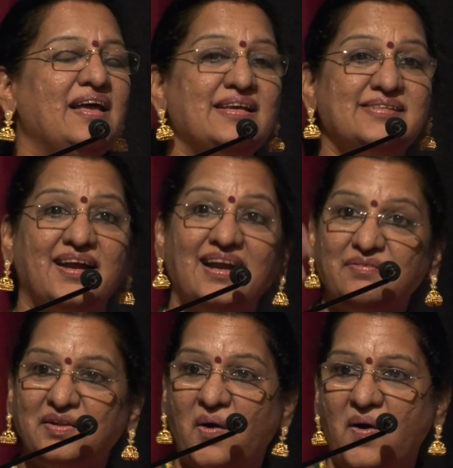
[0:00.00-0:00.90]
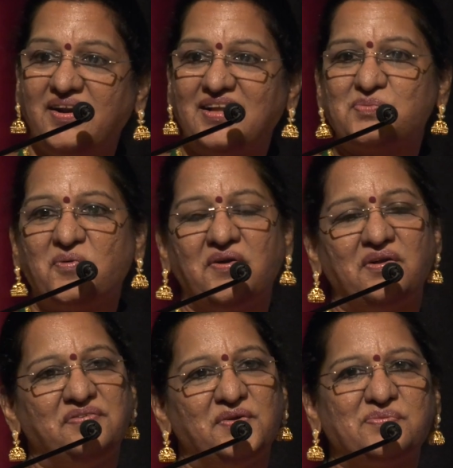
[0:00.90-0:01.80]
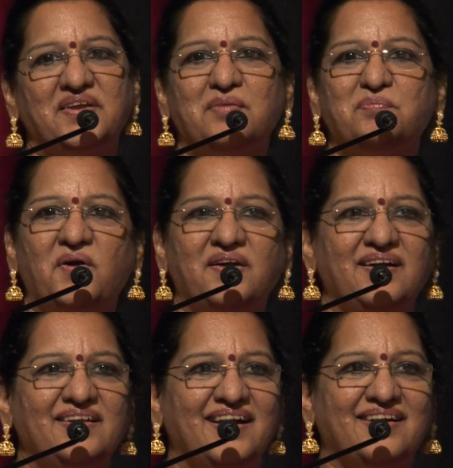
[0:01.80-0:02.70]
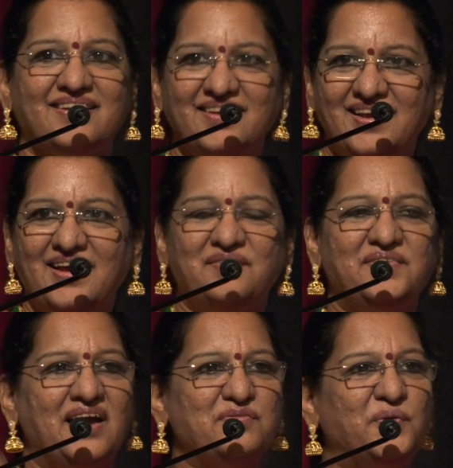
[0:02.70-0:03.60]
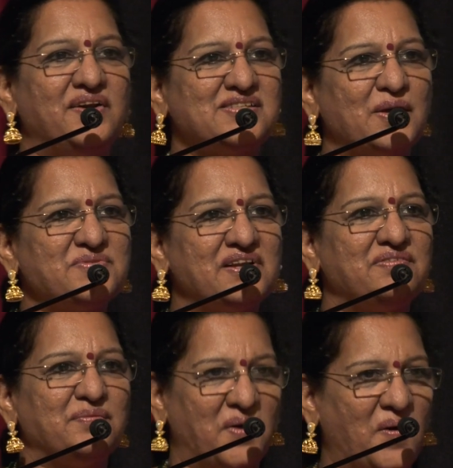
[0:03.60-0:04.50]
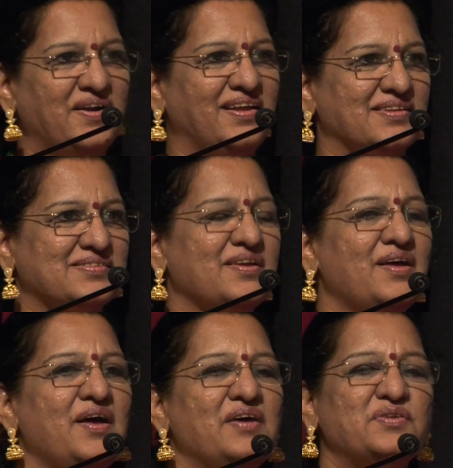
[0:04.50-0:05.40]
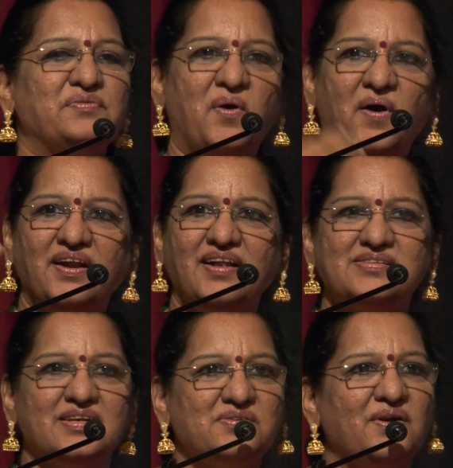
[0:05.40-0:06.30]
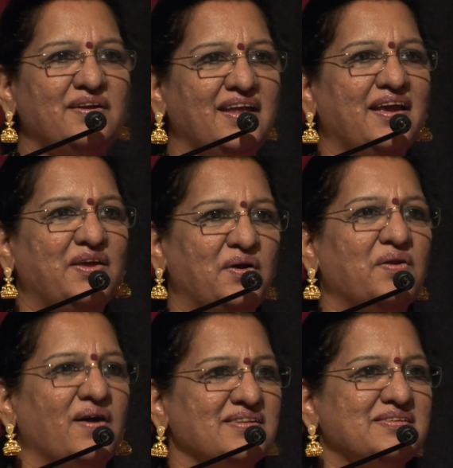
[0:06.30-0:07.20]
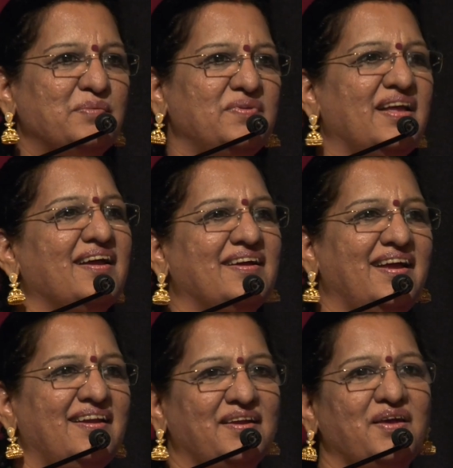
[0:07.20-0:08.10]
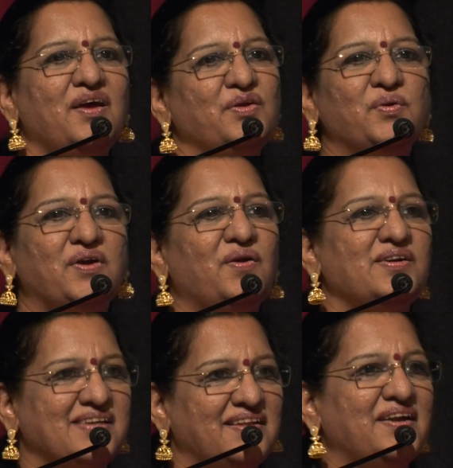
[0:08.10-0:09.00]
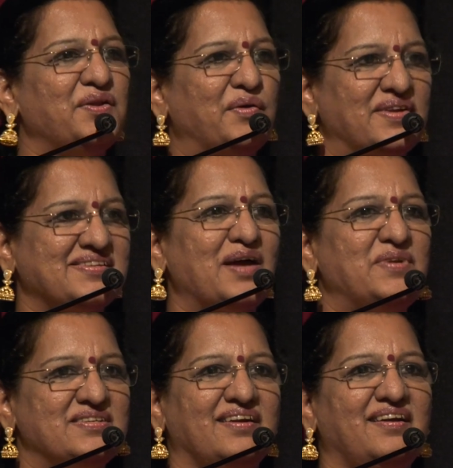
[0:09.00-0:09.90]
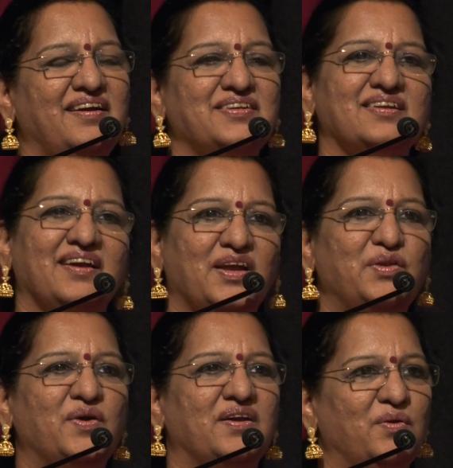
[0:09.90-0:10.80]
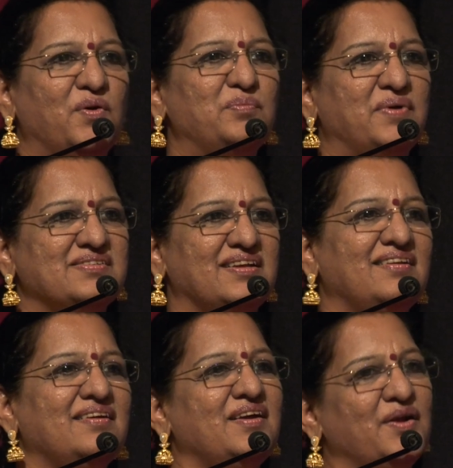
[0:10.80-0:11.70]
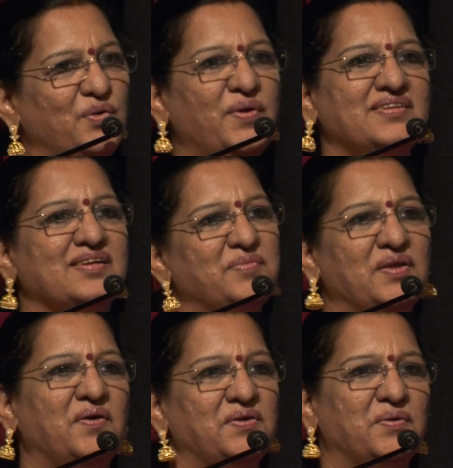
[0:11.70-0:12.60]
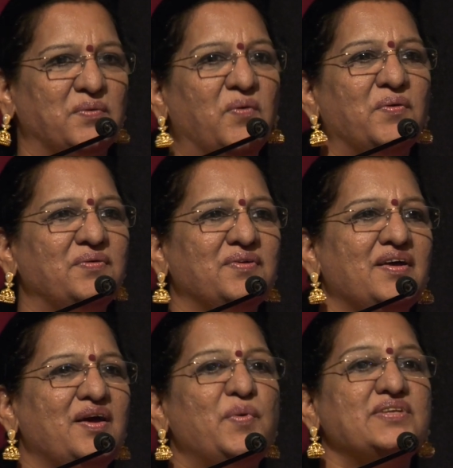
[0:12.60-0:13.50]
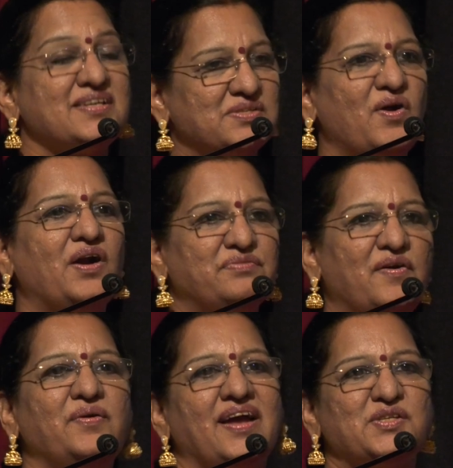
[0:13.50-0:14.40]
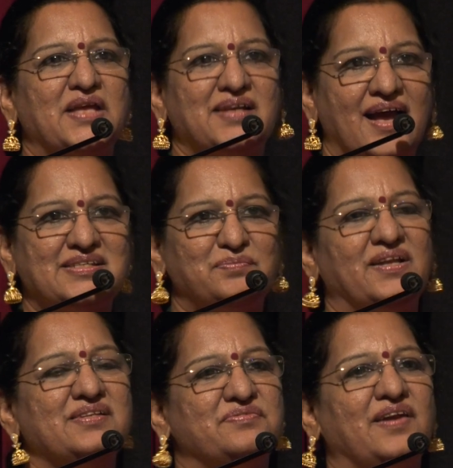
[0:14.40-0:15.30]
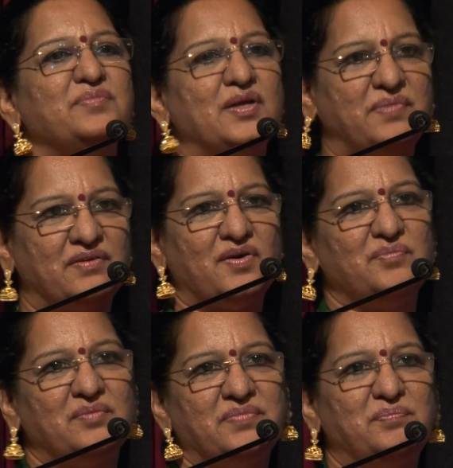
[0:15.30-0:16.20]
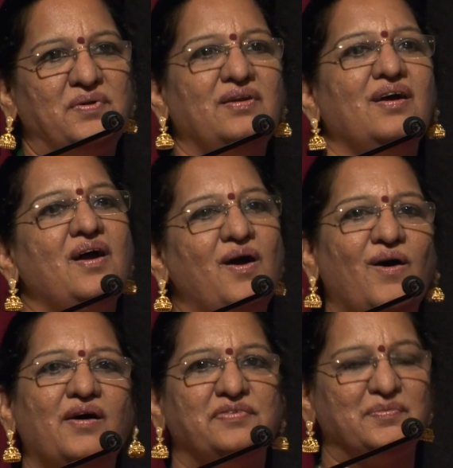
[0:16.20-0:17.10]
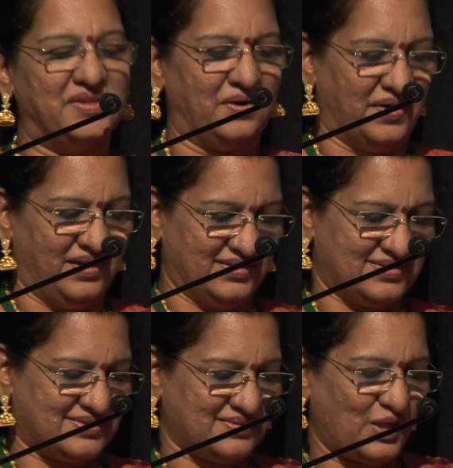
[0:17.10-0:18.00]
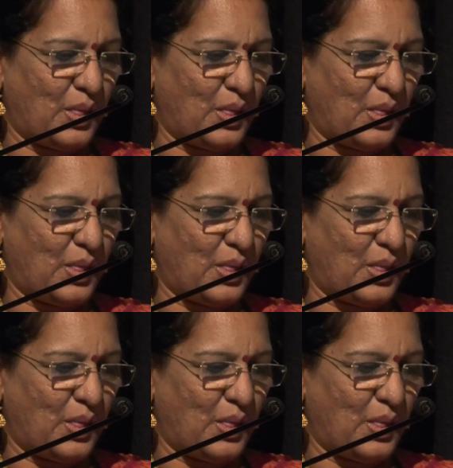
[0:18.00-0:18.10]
Secondly, from the audience point of view, it's very important that we have good reception from the audience. So if the audience does not take your concept, then again, you cannot say that you have established a tradition. Again, you are a lone person doing something on your own, which has not found acceptance from the performing people or from the audience